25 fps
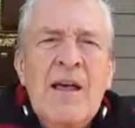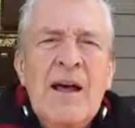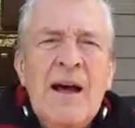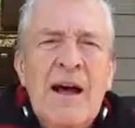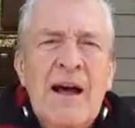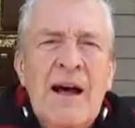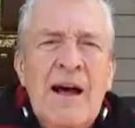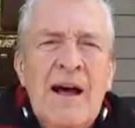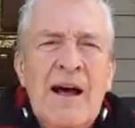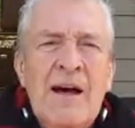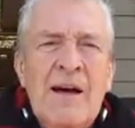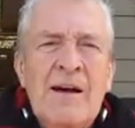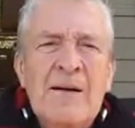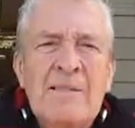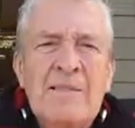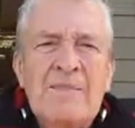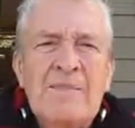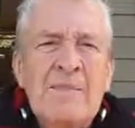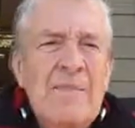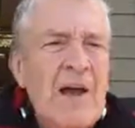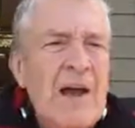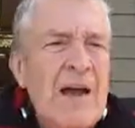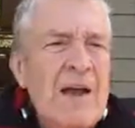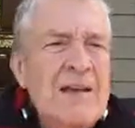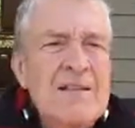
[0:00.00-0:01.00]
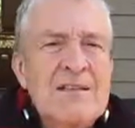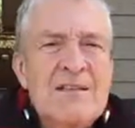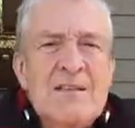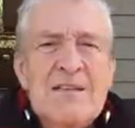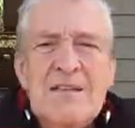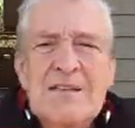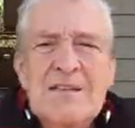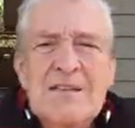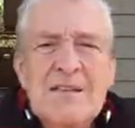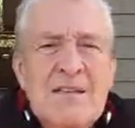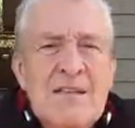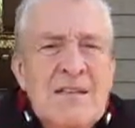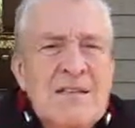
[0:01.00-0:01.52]
I just
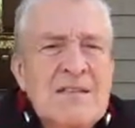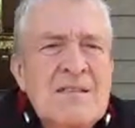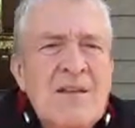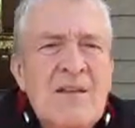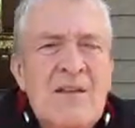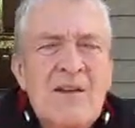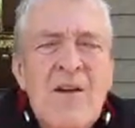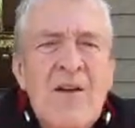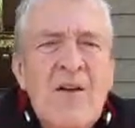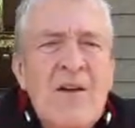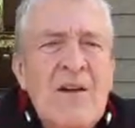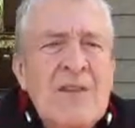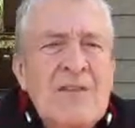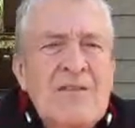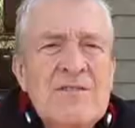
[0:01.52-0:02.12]
insisted, no,